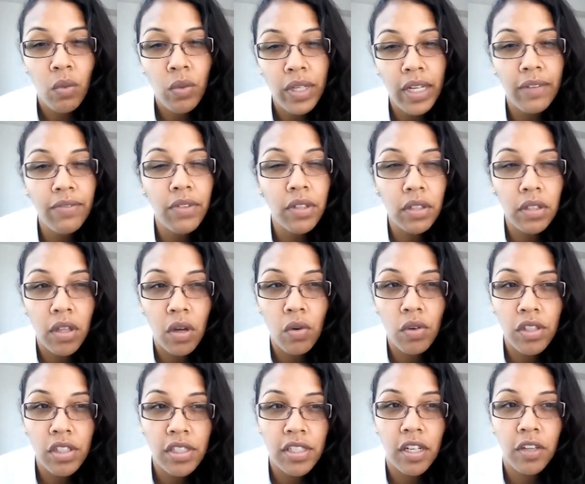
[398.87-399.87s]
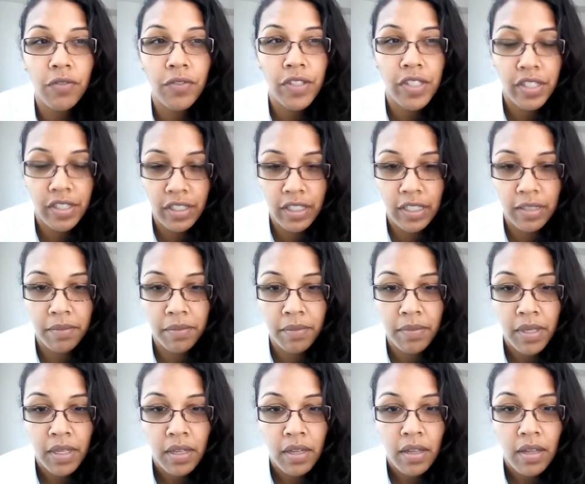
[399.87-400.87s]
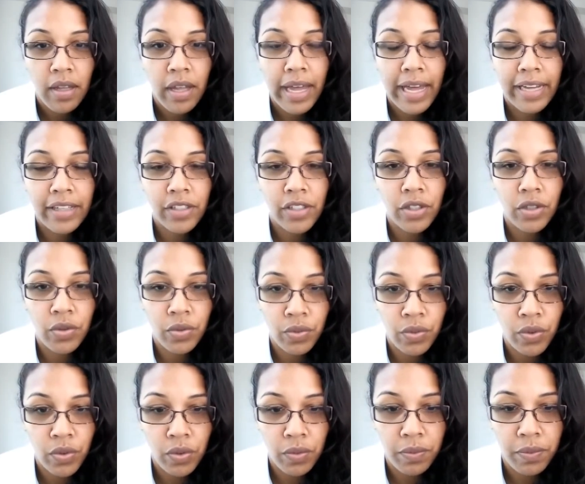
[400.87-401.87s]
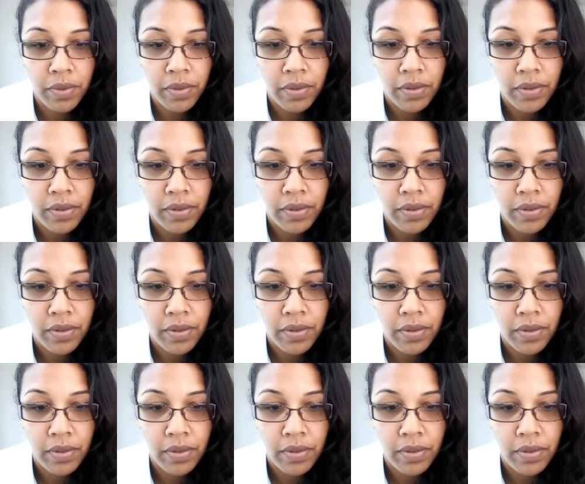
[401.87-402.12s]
We have the lowest self-esteem as a group.